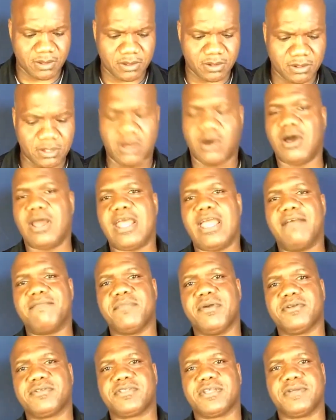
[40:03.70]
Lord have
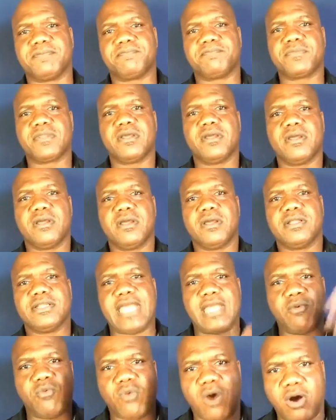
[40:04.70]
mercy
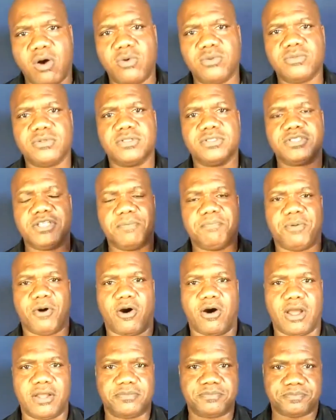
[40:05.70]
they won't
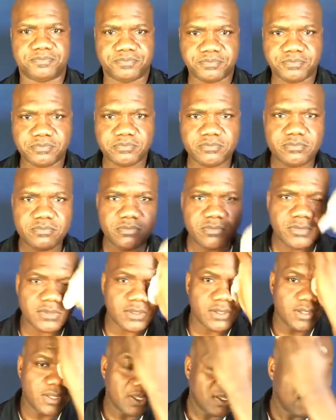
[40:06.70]
depart.
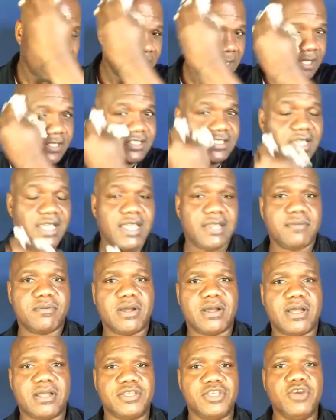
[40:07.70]
See,
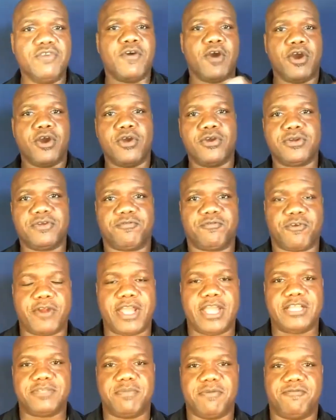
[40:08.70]
you've heard the
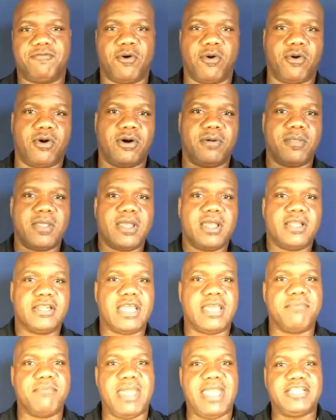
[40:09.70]
phrase before,
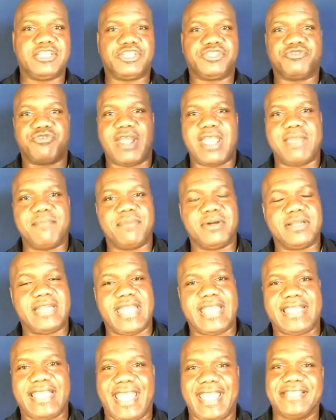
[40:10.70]
they may stray, but
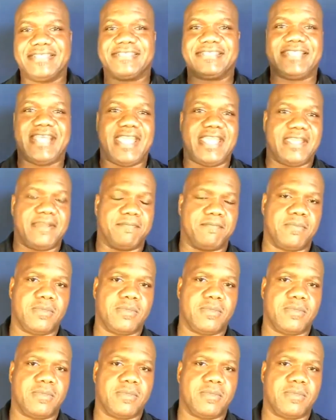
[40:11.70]
they can't stay.